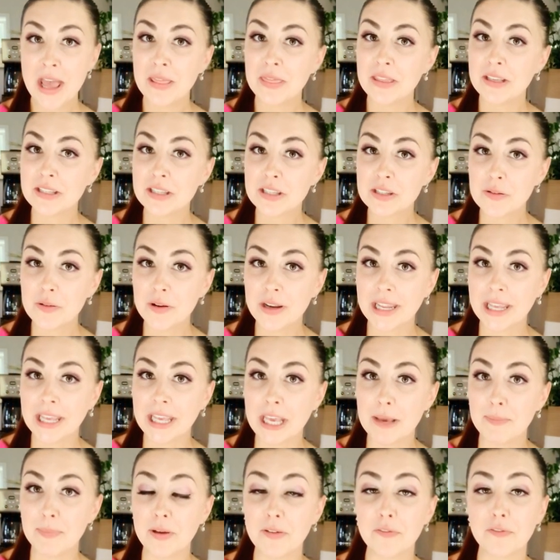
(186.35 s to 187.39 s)
This is going to
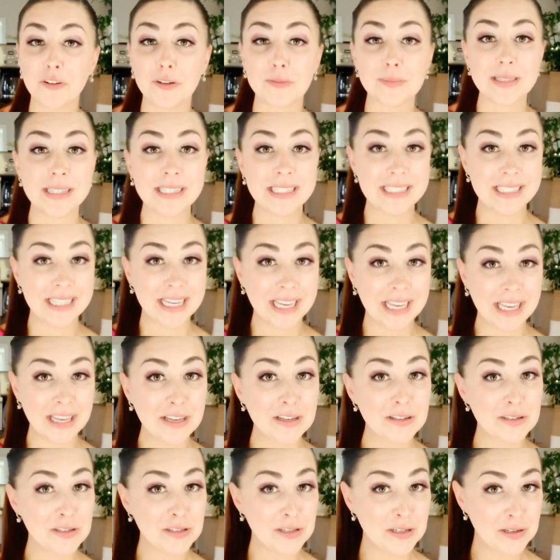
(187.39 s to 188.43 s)
keep it from
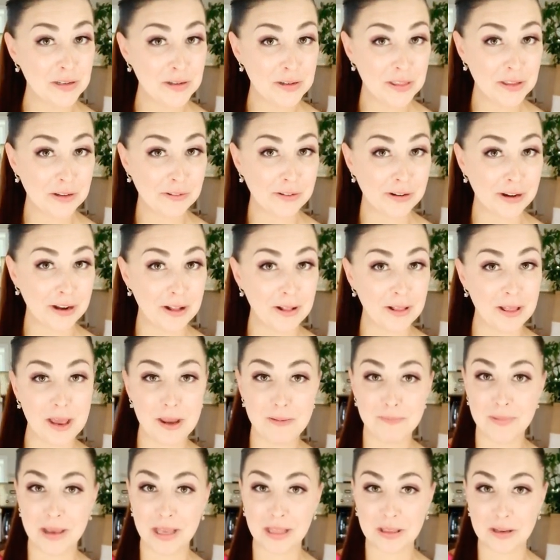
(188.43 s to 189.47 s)
sticking to the grill
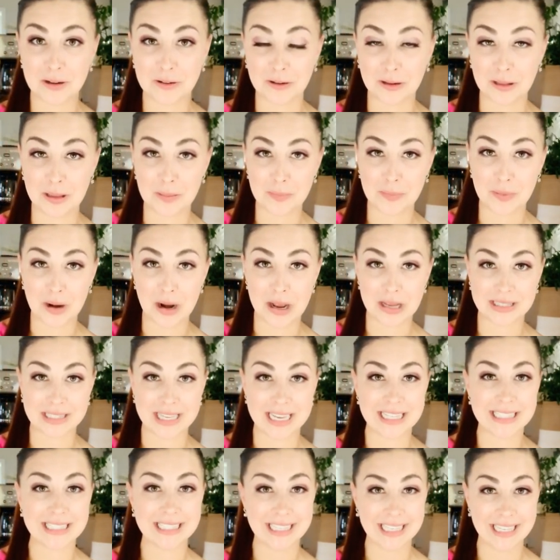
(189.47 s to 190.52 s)
and make the grilling
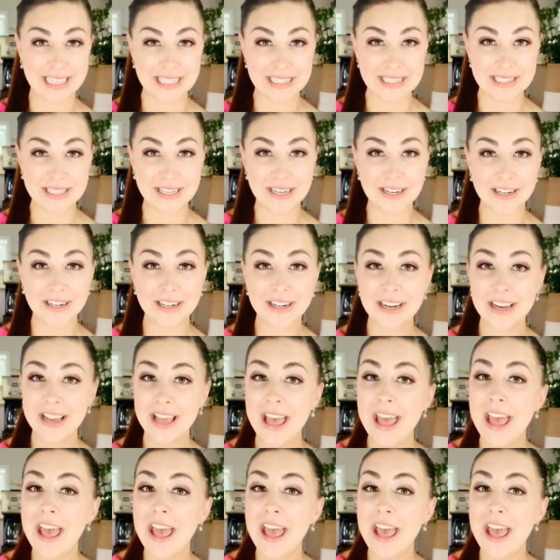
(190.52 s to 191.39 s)
process easier.